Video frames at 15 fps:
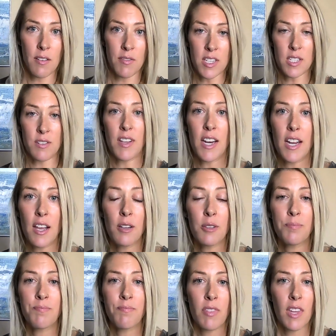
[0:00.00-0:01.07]
of this
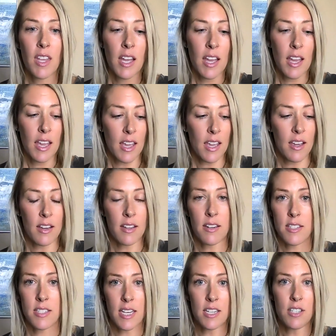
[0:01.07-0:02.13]
video
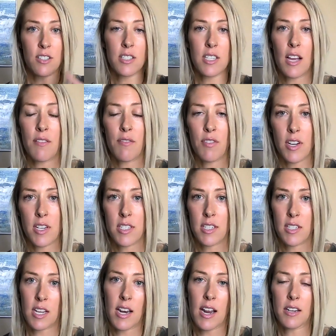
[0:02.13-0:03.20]
and schedule time for us
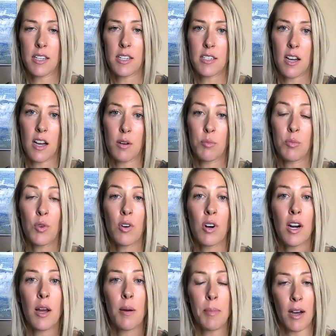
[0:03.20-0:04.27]
to connect and talk
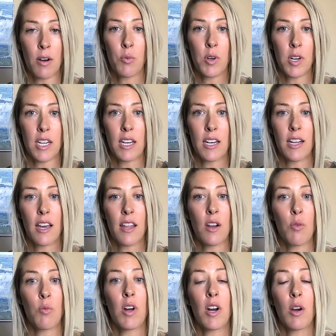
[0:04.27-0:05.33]
more about working
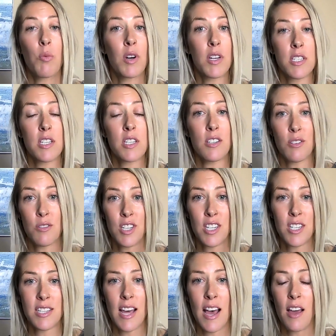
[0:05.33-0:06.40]
together one on one to do
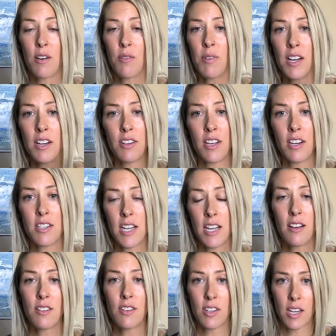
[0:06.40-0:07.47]
just that. And while you're there,
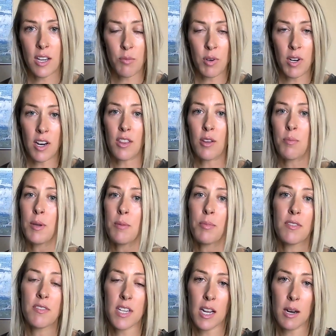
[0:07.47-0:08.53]
take a look at what other
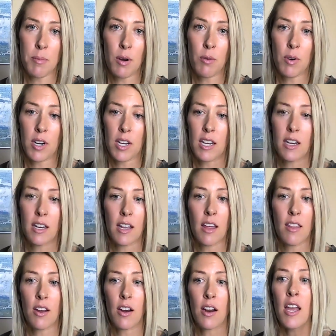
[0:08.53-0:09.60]
people have said about working
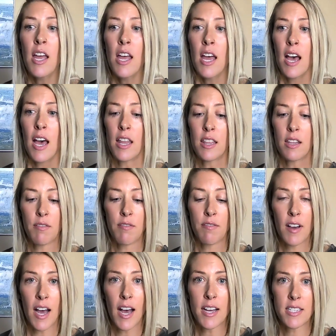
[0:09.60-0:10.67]
together and the
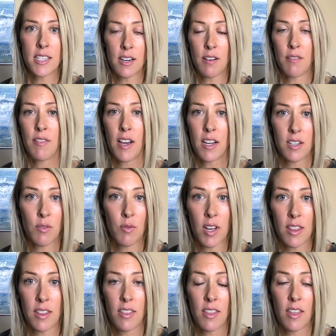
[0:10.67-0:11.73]
fast and effective
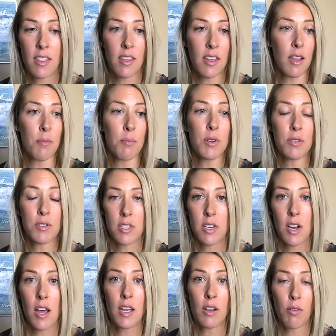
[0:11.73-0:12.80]
way that, that they get
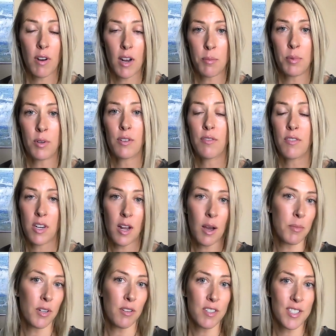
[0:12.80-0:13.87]
most incredible,
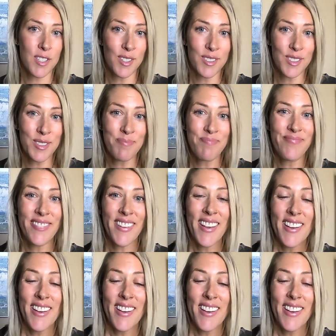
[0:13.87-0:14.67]
phenomenal results.